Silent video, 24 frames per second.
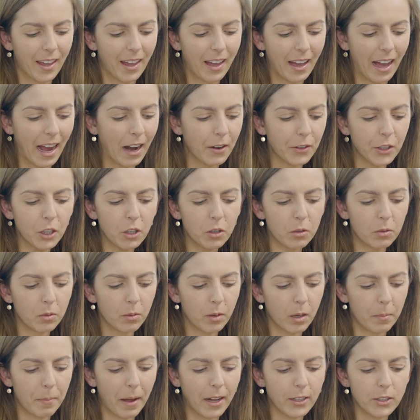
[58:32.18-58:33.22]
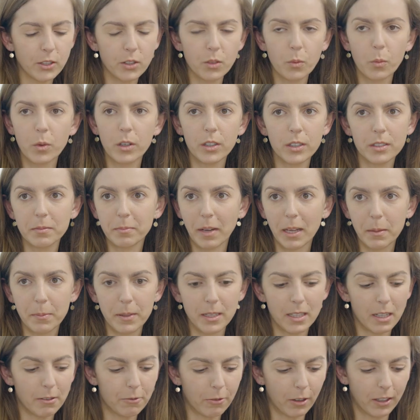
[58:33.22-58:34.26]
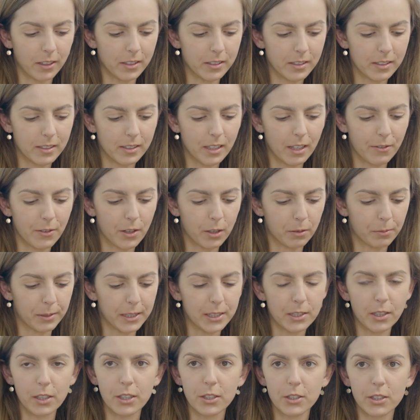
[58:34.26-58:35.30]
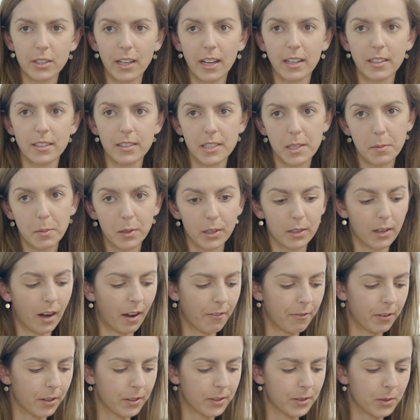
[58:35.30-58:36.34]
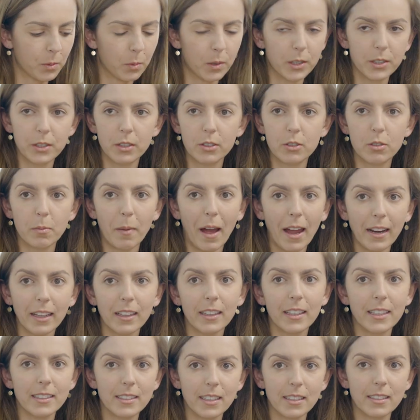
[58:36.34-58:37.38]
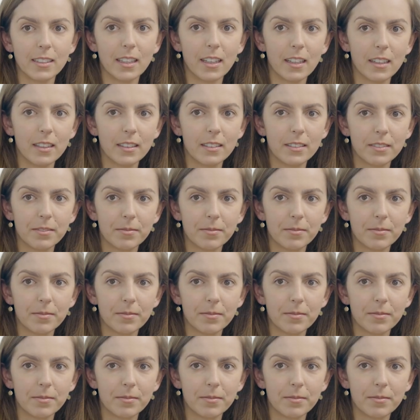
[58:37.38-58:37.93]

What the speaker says: how do you imagine the world might be different if your research and similar efforts were to dramatically succeed?